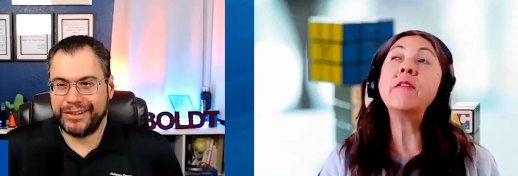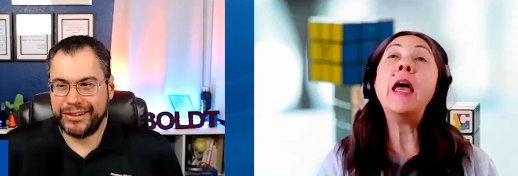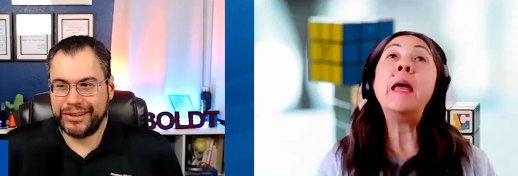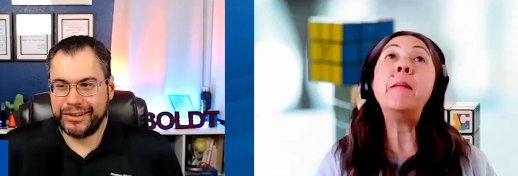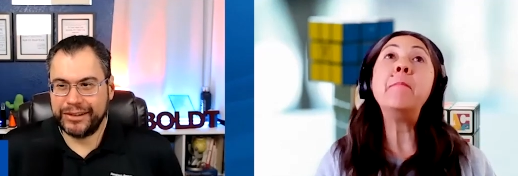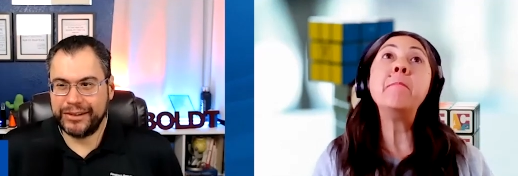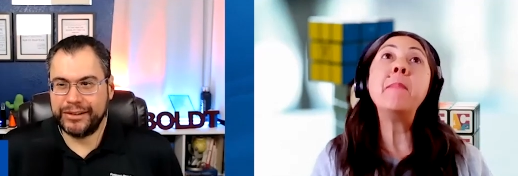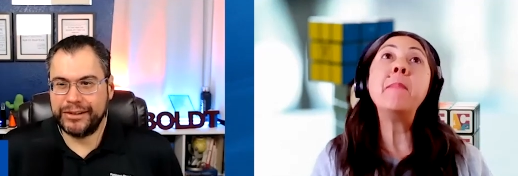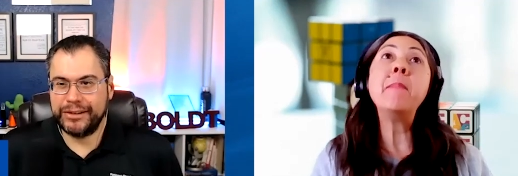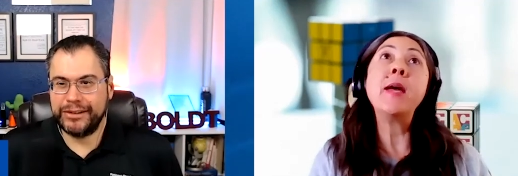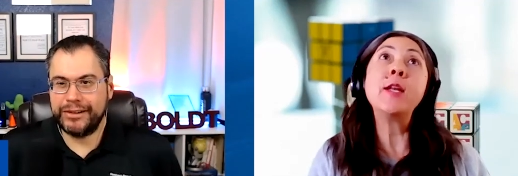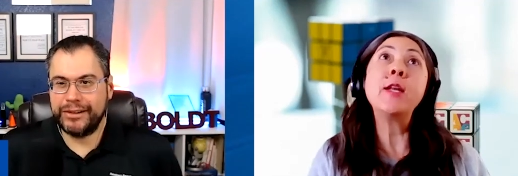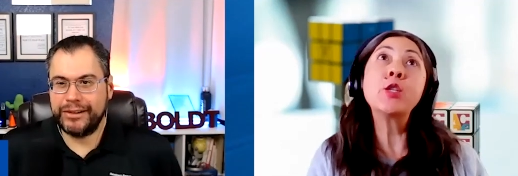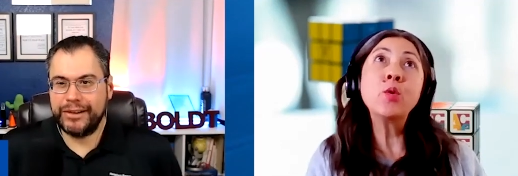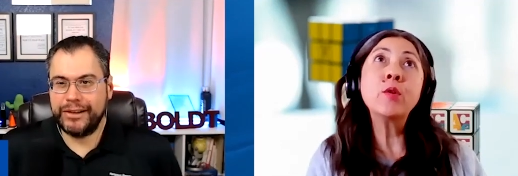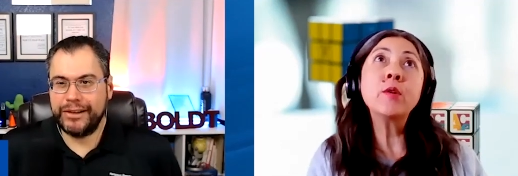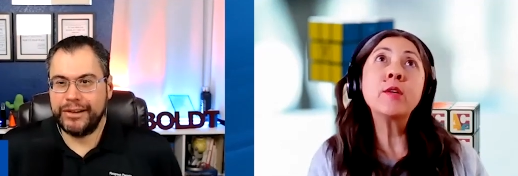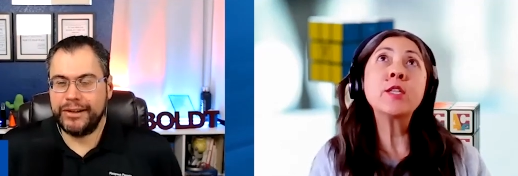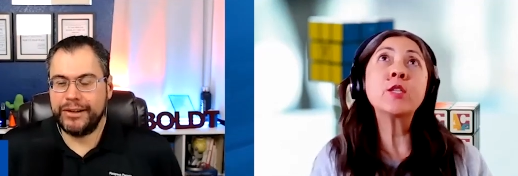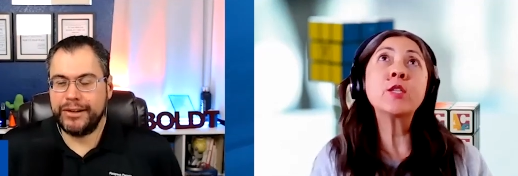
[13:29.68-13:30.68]
Speaker 1: and
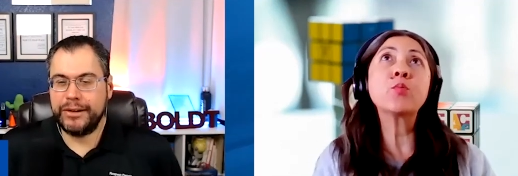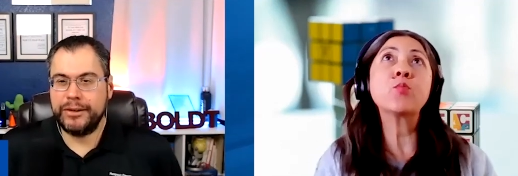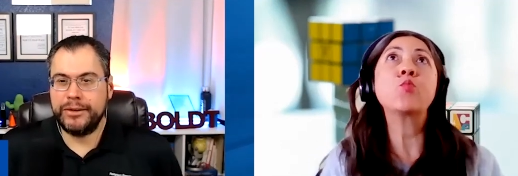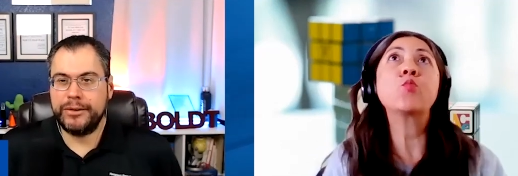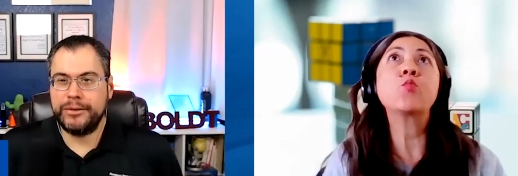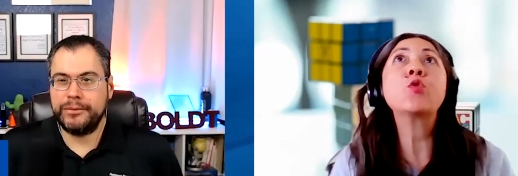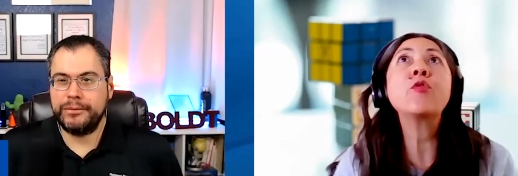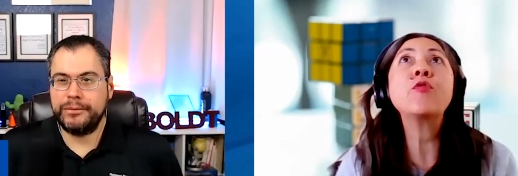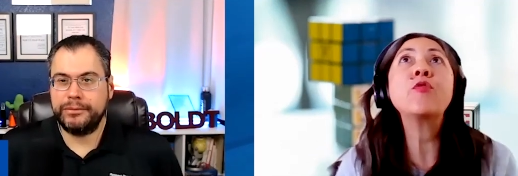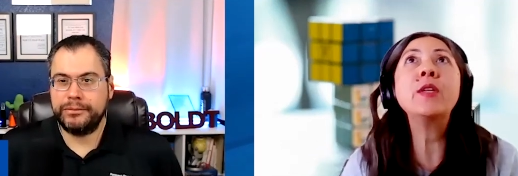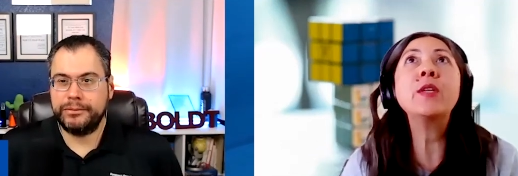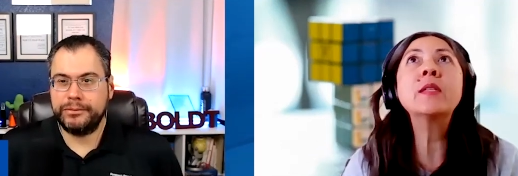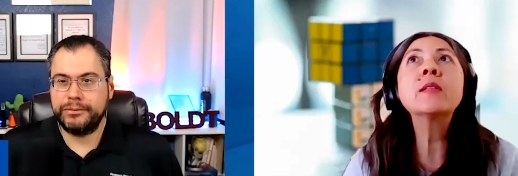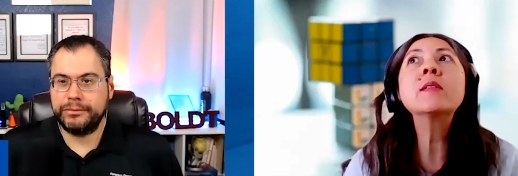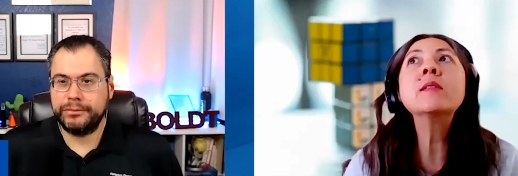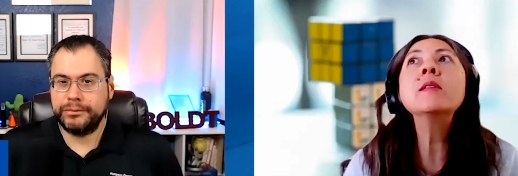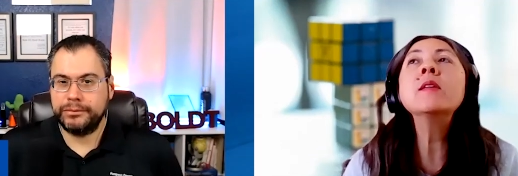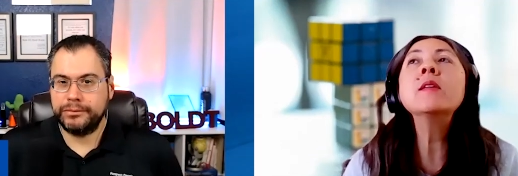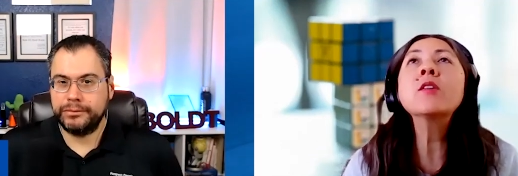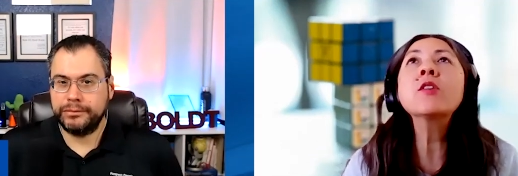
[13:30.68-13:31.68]
mentors, we're
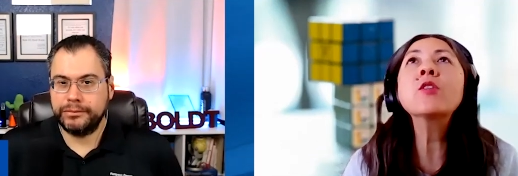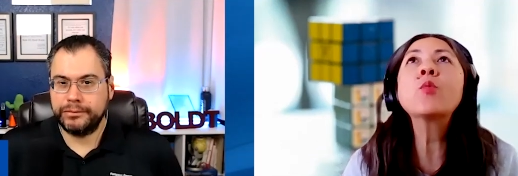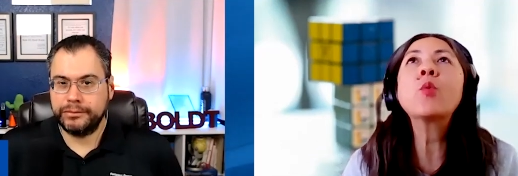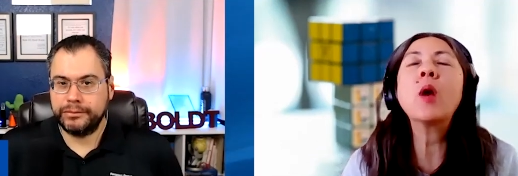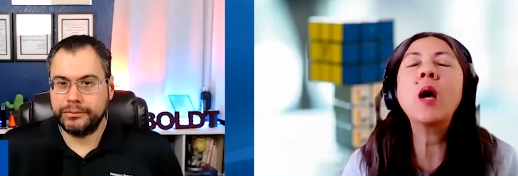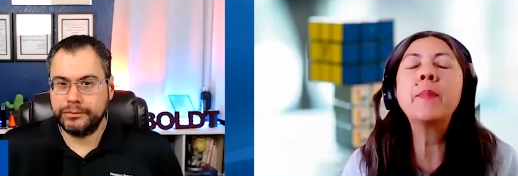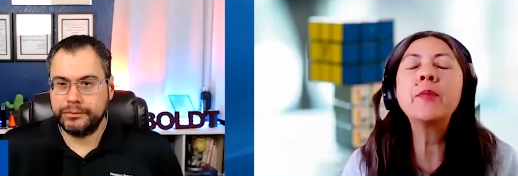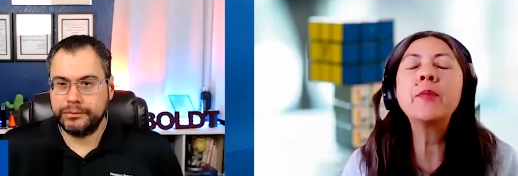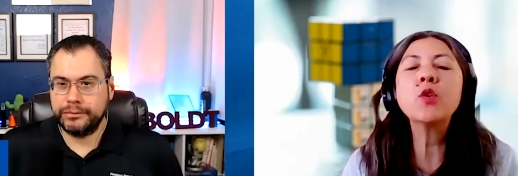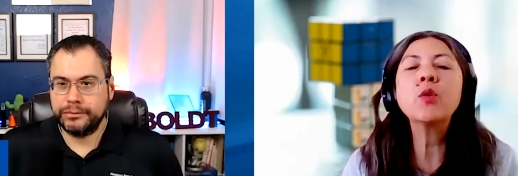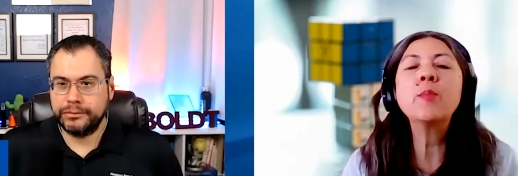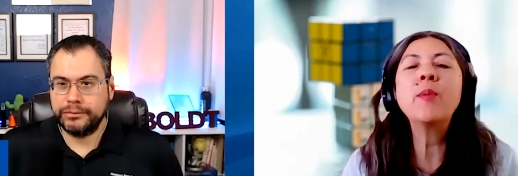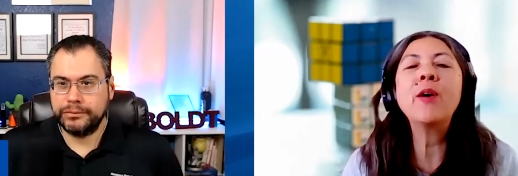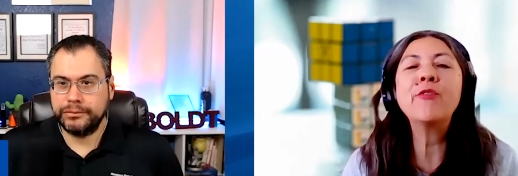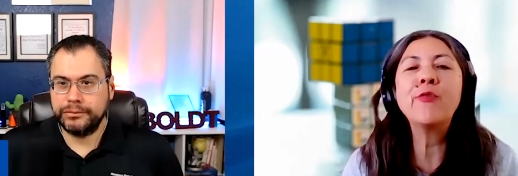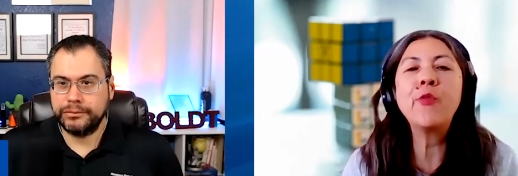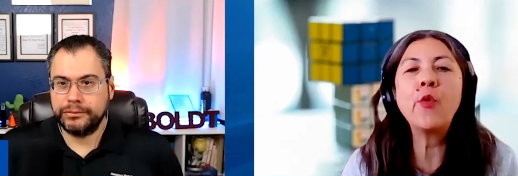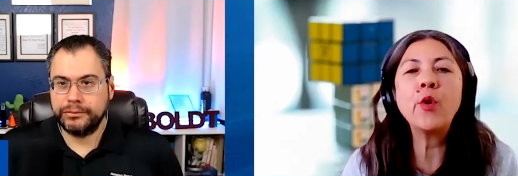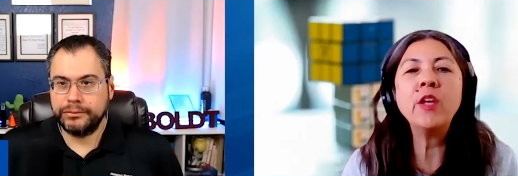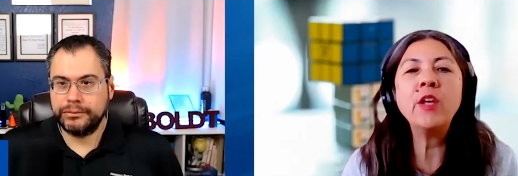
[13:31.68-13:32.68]
this year, we're up to
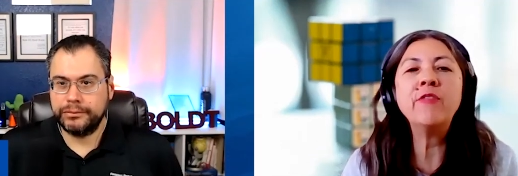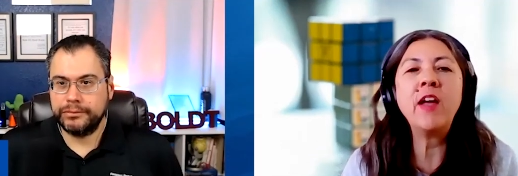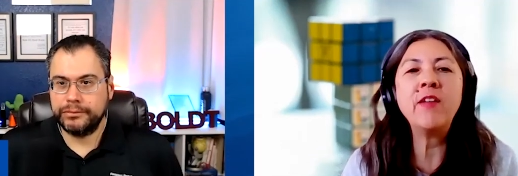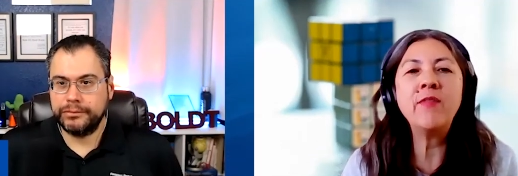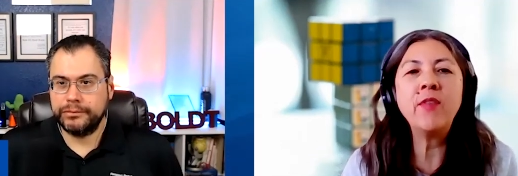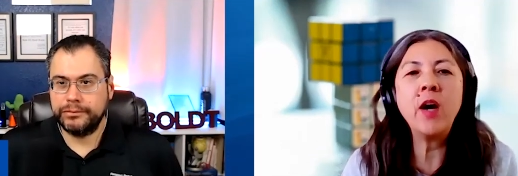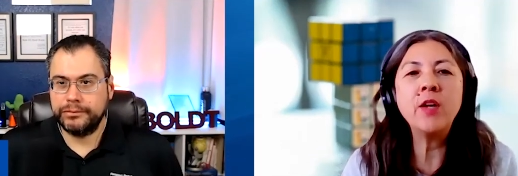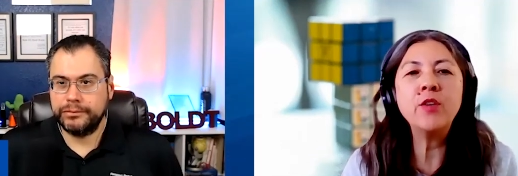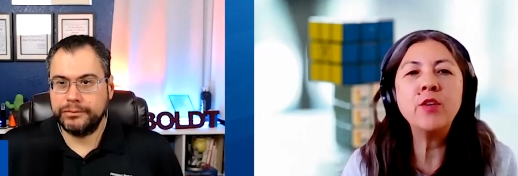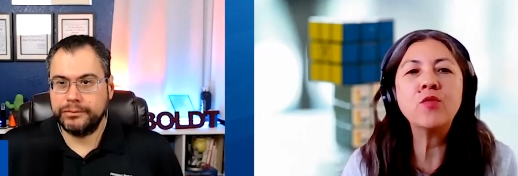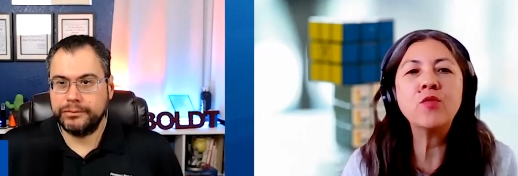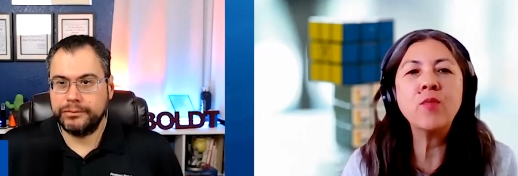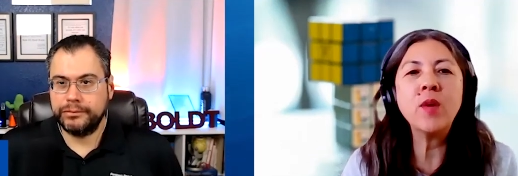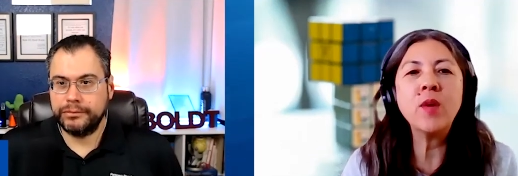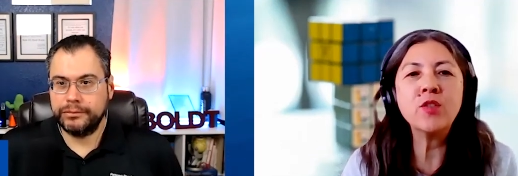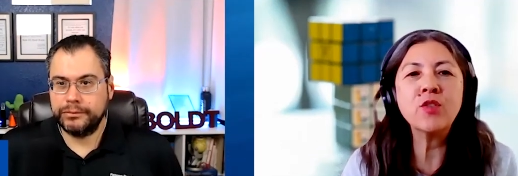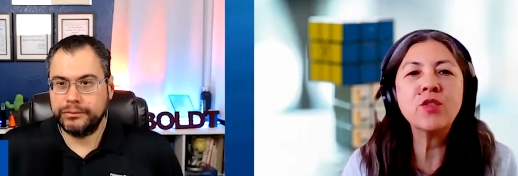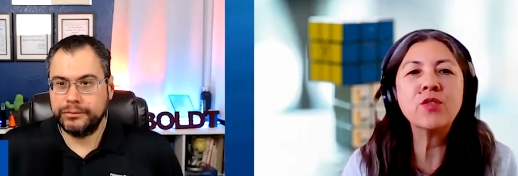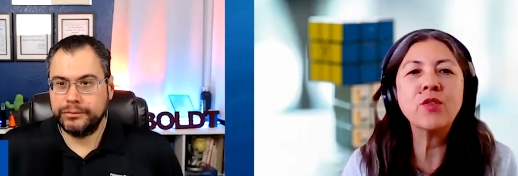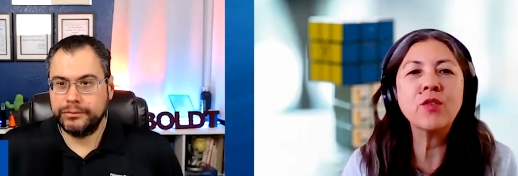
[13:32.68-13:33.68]
about 4,500
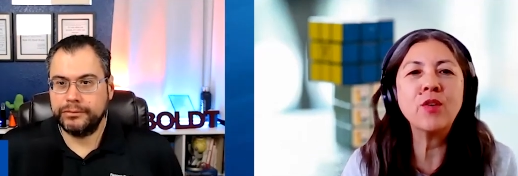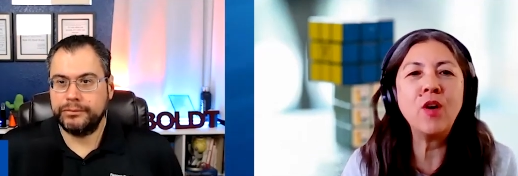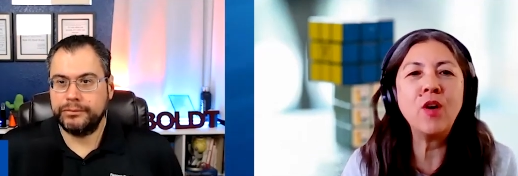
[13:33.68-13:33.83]
registered